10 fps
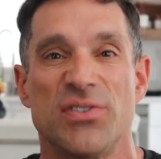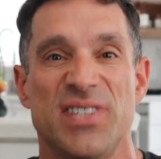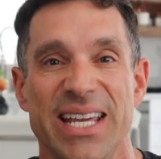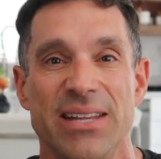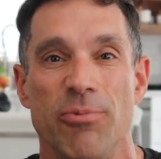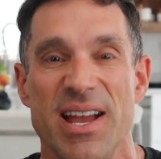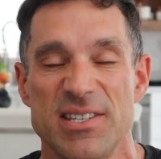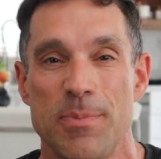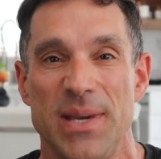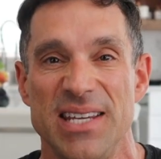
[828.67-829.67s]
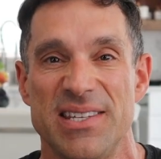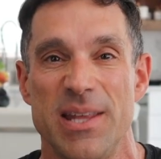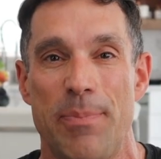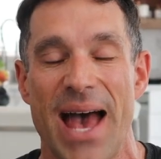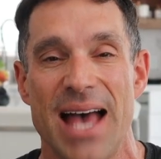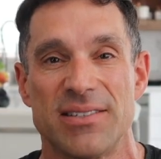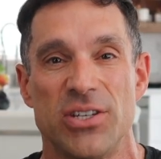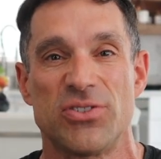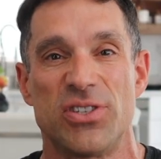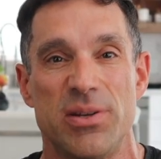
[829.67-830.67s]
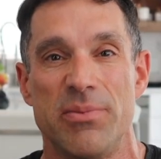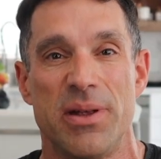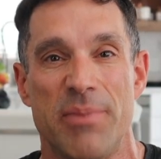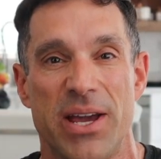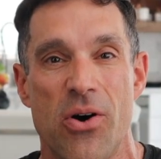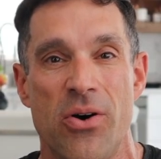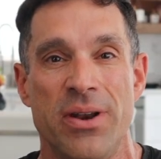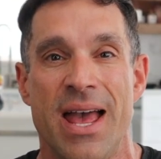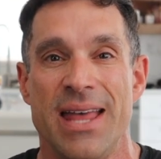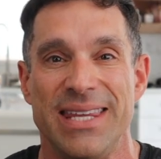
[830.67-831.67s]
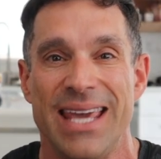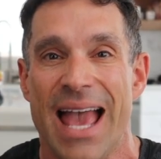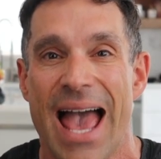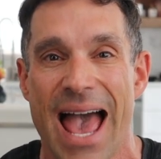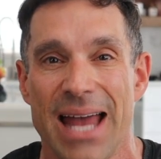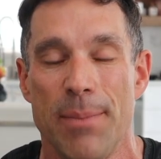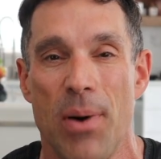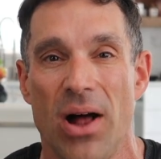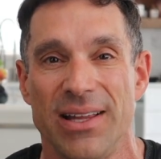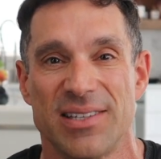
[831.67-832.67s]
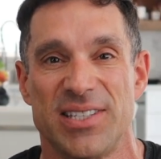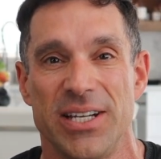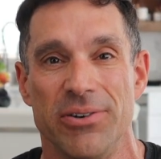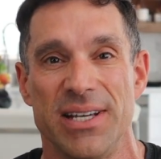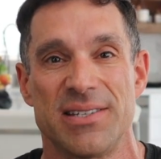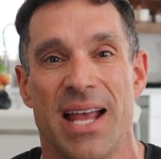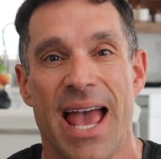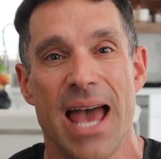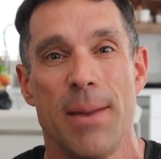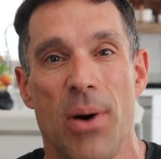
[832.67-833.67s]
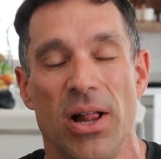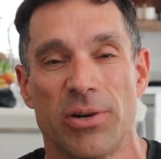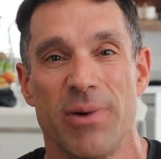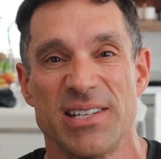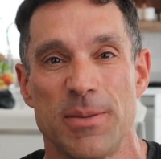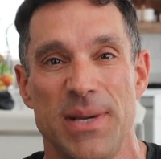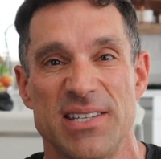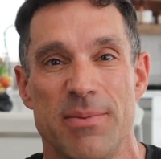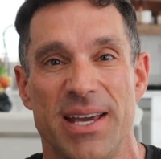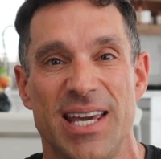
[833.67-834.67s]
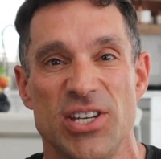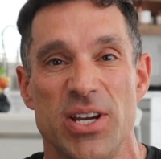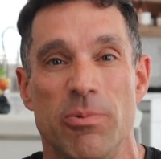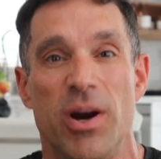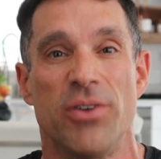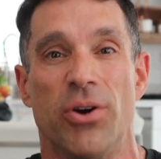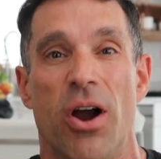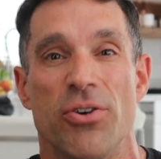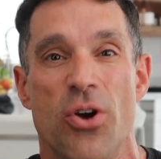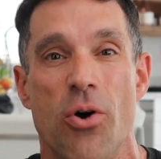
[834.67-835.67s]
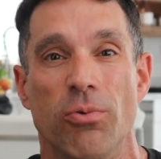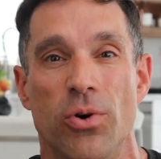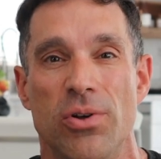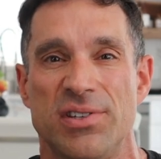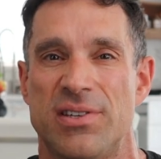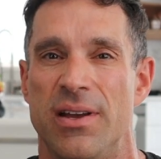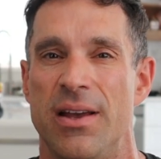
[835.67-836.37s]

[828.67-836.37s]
You've seen recipes in the past. I used to do them on my own. The anabolic series, anabolic recipes in my kitchen where there are no rules.